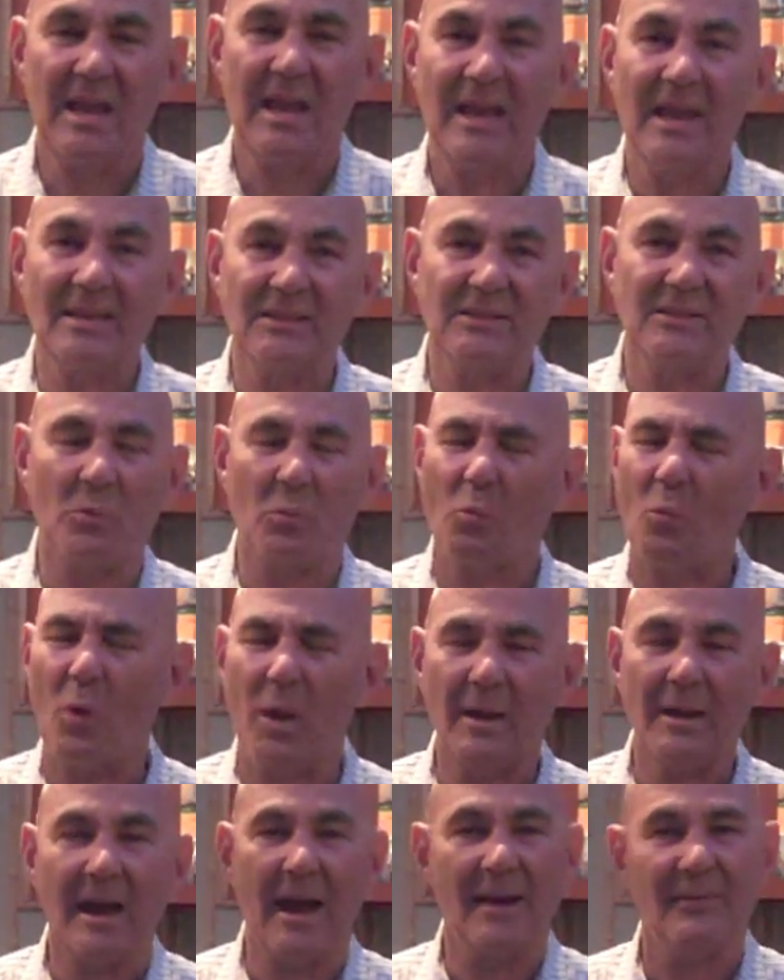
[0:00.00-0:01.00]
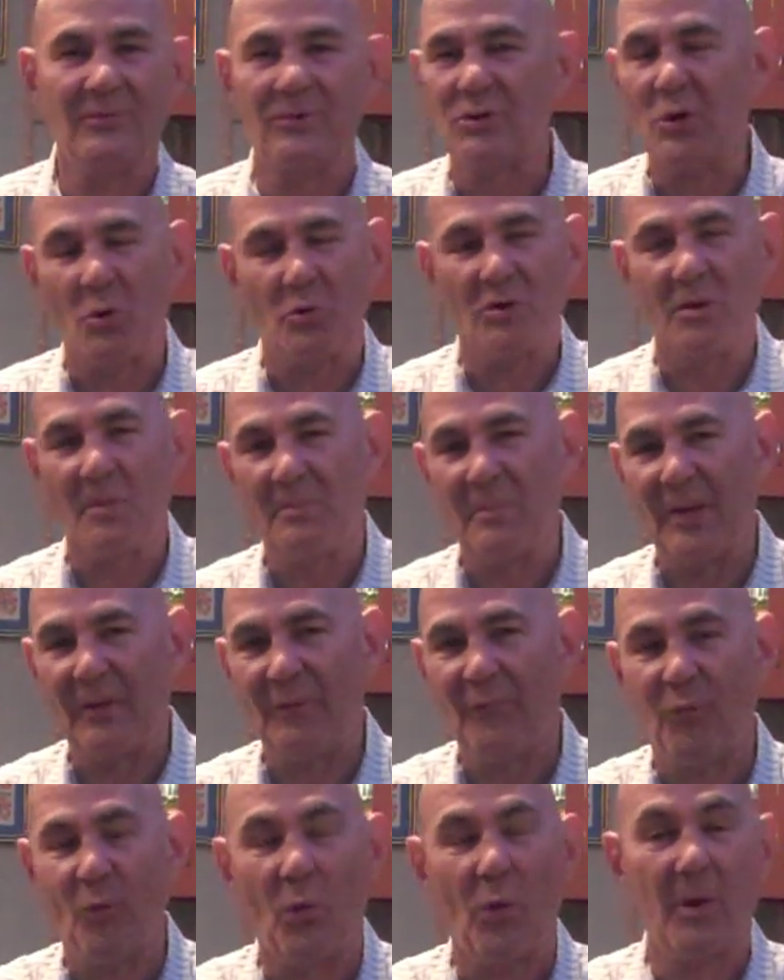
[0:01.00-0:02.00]
It's the one I've showed you
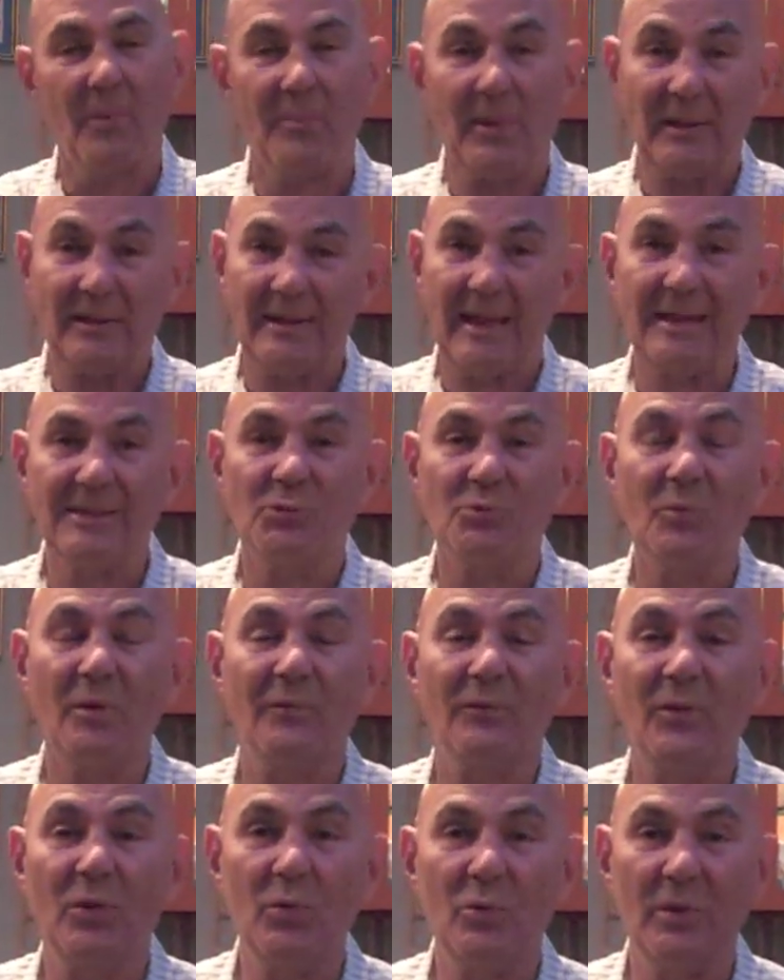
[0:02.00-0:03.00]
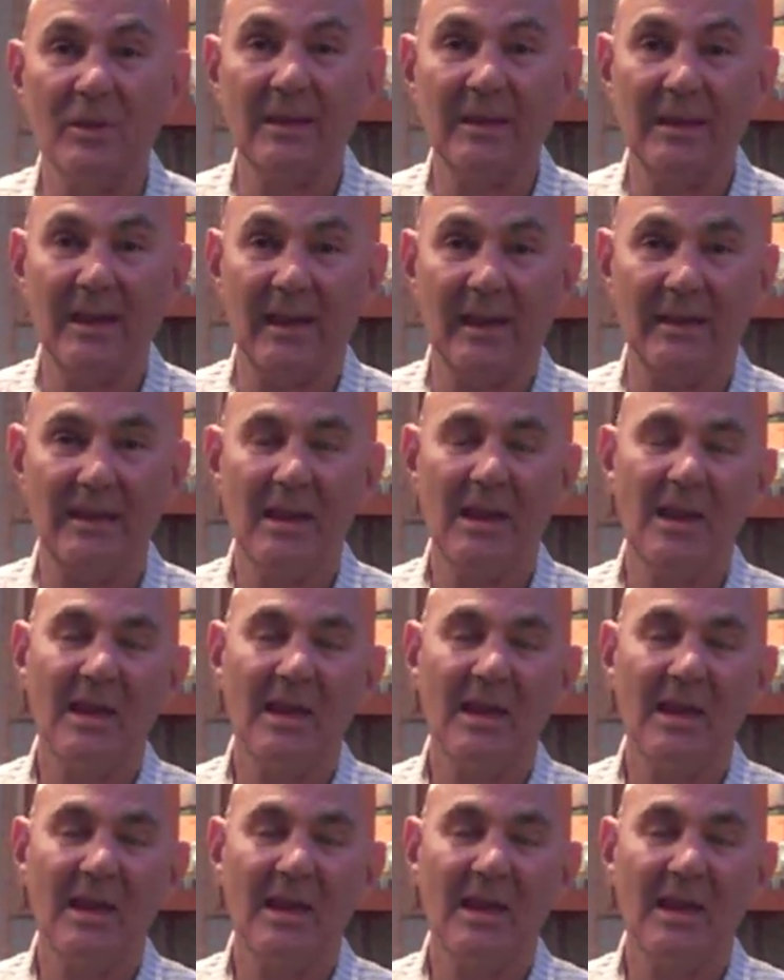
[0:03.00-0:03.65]
before, but let's review it again.